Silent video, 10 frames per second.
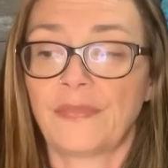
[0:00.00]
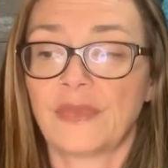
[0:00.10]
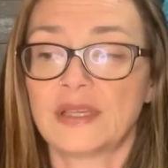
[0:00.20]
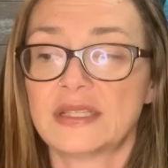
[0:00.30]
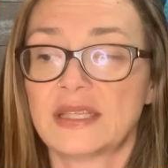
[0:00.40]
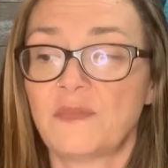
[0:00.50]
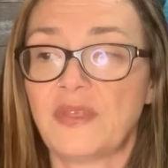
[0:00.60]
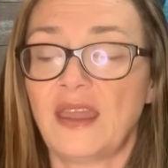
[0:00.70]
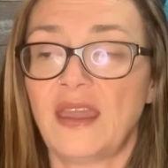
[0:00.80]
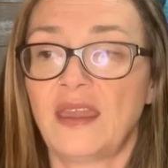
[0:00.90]

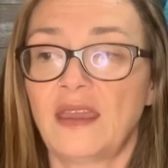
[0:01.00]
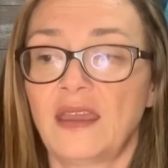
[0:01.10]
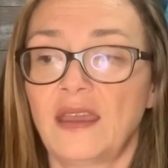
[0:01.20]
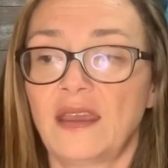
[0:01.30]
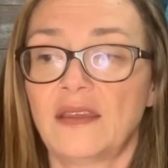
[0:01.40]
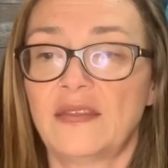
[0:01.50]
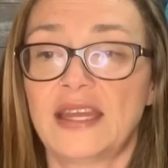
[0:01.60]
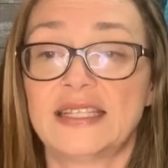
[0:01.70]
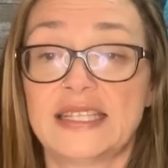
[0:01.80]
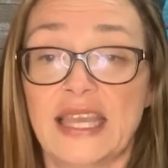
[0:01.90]
Something that
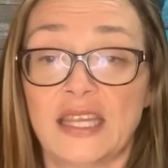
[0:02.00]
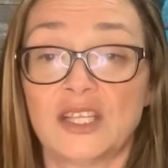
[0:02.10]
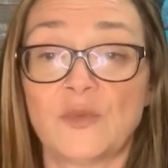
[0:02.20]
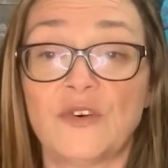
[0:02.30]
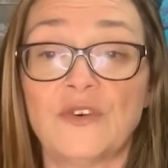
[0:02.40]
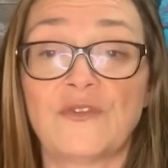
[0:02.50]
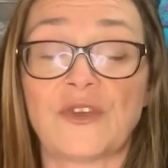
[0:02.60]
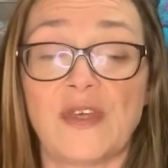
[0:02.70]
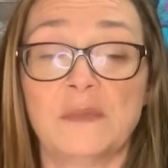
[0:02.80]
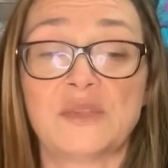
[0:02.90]
is tangible
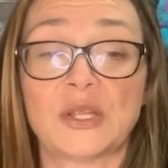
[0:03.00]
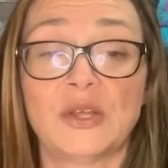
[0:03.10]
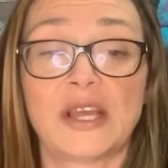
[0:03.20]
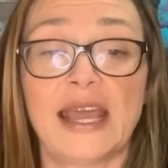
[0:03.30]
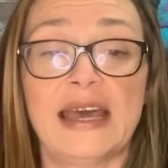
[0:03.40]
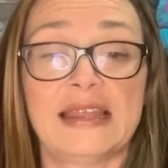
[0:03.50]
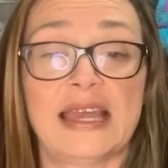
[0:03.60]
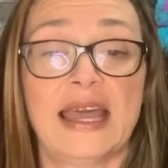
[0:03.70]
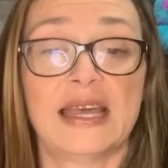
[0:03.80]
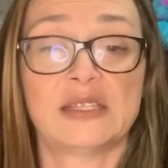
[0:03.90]
for them to look at,
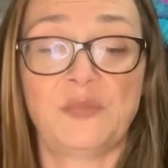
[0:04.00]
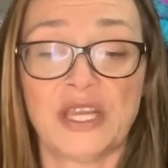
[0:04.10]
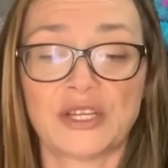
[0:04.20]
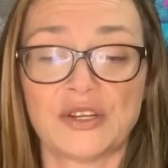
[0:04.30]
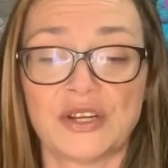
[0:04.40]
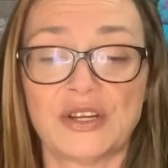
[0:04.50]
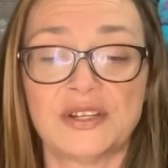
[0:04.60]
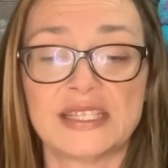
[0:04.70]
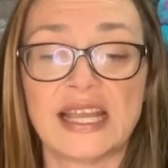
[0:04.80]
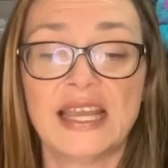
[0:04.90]
that has
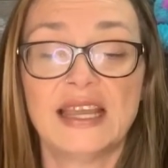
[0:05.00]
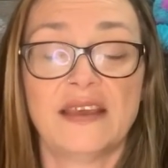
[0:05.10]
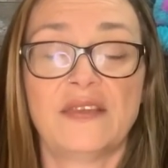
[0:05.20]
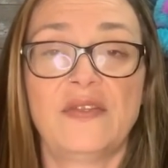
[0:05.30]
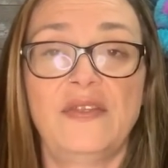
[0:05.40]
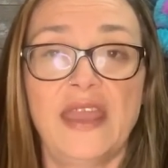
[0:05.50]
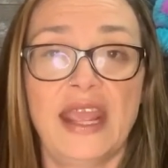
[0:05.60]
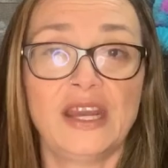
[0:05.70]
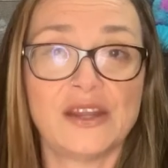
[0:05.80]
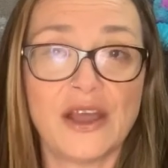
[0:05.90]
pictures.
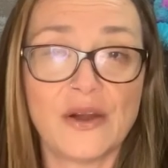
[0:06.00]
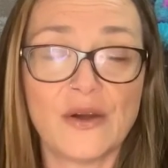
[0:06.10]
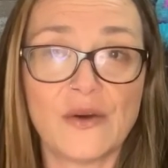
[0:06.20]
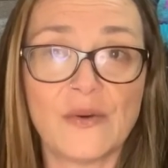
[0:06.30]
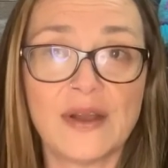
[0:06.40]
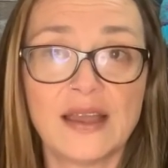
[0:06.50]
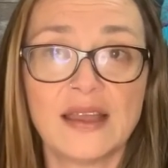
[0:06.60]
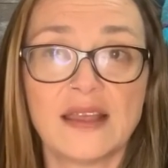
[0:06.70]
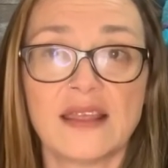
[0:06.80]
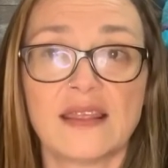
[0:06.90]
They know
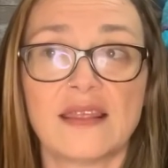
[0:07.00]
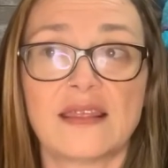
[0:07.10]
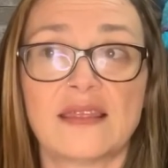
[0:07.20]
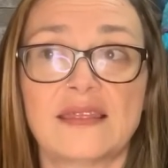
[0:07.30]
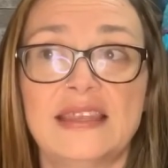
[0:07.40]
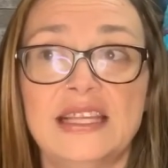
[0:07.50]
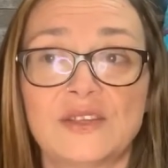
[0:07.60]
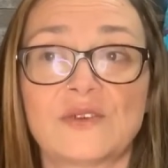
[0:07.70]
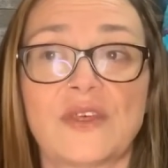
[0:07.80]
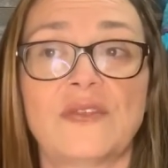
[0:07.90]
these
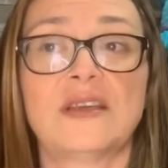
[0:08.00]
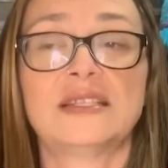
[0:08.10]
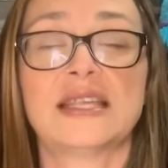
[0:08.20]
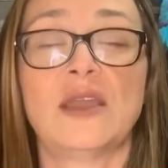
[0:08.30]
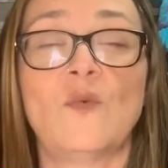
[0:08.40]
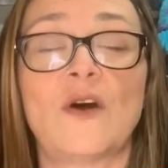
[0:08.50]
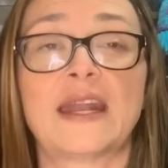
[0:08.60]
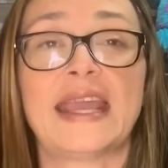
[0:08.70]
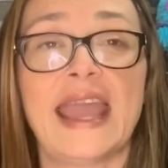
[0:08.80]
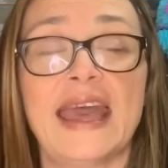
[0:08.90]
are the things they want
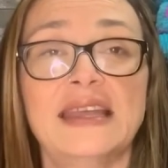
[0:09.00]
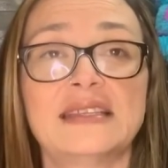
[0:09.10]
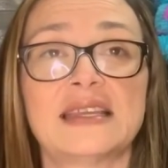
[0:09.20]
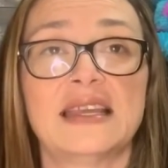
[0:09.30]
to get,